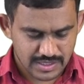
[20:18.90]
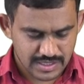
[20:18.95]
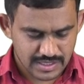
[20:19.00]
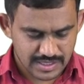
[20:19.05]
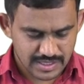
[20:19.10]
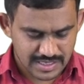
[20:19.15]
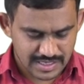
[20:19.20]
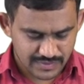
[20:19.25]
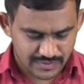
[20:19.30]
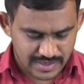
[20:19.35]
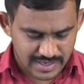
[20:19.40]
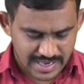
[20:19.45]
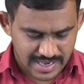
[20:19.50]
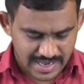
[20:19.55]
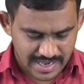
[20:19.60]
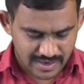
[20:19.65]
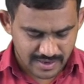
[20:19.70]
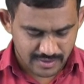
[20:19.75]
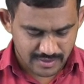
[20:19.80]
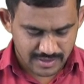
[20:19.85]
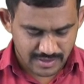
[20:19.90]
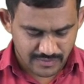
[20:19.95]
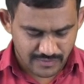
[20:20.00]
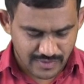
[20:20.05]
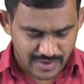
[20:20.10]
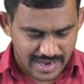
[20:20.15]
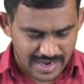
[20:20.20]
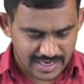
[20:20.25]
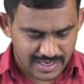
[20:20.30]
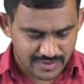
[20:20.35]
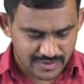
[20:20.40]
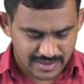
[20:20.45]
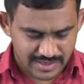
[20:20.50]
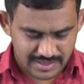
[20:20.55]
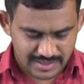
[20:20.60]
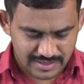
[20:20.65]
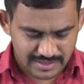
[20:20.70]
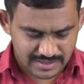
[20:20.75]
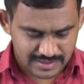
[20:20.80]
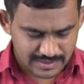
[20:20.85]
here we have the
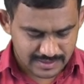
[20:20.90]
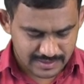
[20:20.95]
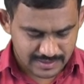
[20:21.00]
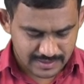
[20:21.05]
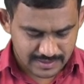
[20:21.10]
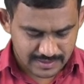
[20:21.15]
value is,